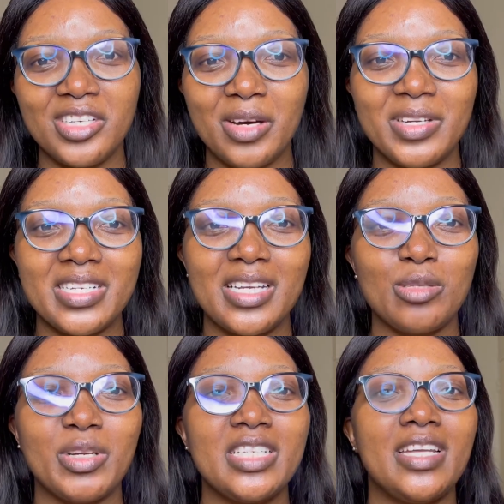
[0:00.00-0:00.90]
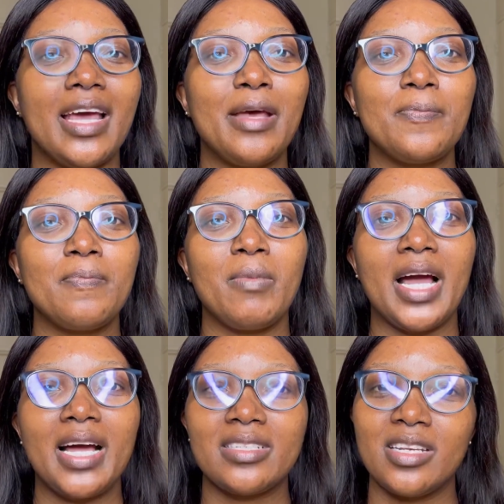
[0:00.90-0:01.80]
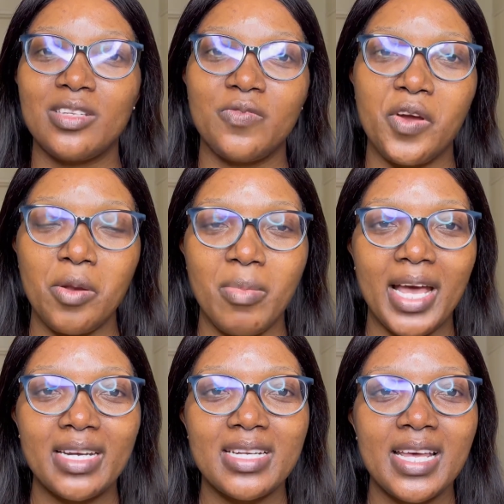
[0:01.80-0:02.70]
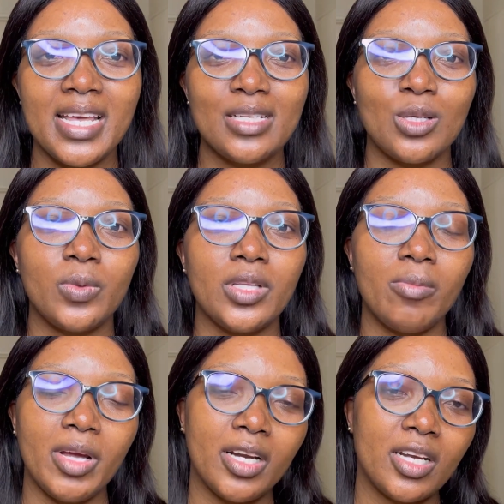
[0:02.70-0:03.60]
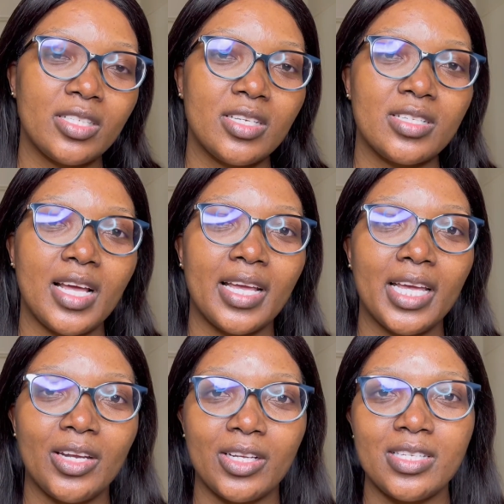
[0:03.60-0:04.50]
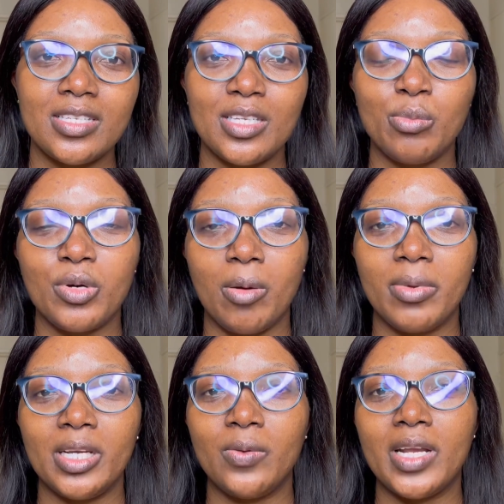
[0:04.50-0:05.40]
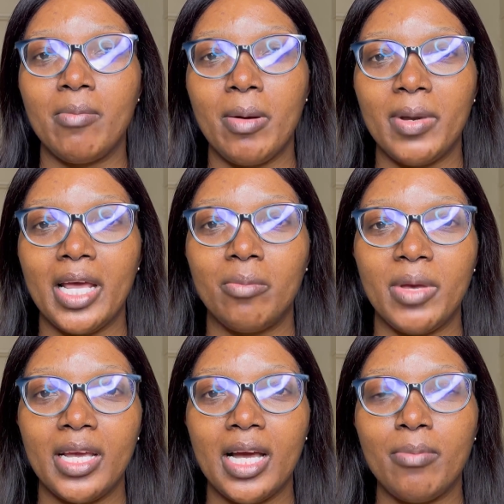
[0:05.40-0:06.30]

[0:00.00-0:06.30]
nowadays, but yeah, my eyesight is very bad, so without my glasses I cannot see properly when I'm applying makeup.